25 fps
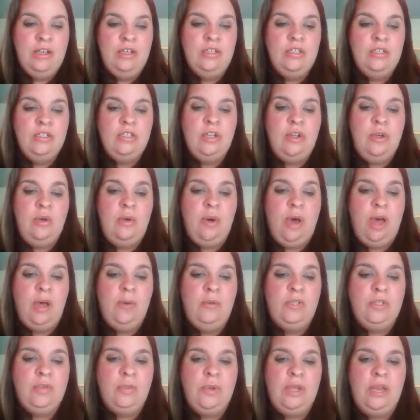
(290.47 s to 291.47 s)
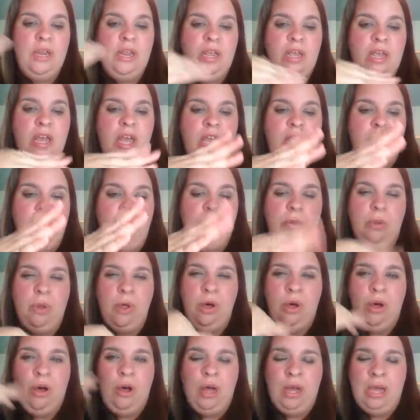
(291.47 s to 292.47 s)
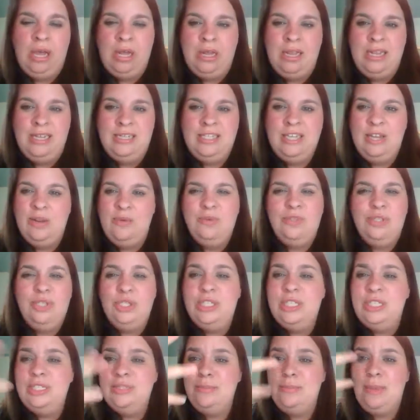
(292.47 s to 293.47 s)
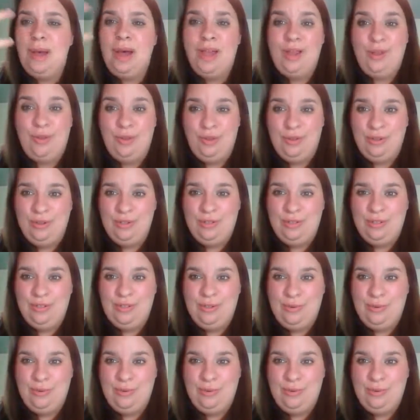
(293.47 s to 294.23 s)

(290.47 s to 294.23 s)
So I was reading a blog, and they said, well, just smile